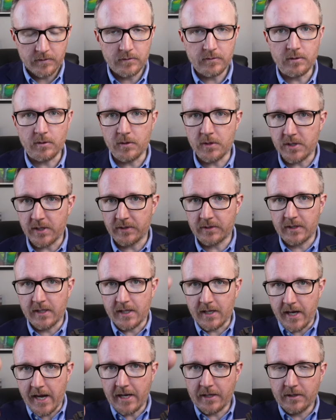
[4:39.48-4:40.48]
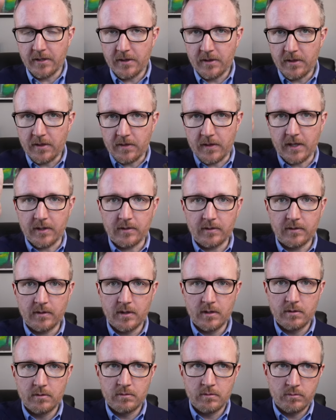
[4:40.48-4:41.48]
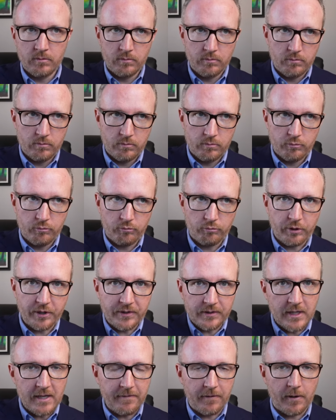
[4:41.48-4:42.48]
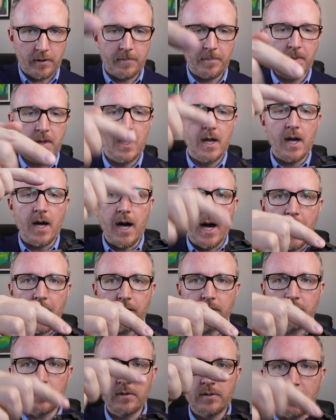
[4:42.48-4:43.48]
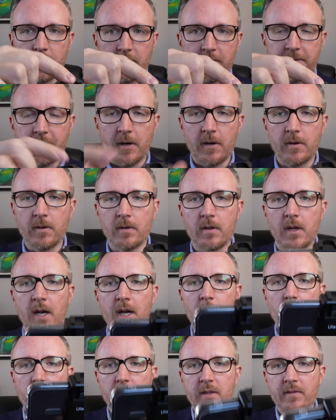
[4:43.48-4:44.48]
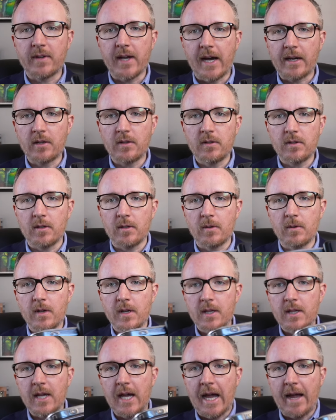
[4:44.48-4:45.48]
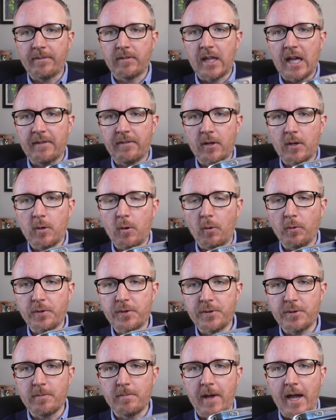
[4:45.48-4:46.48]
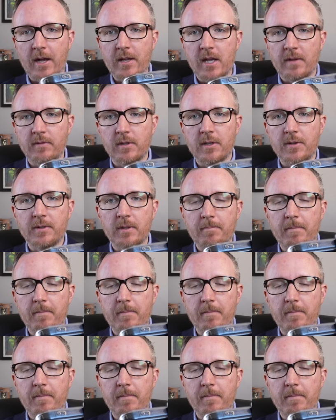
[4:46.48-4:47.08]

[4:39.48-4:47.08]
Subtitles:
to just connect this receiver on to the phone. What you've got to do, you have to have a cold shoe mount. You have to use a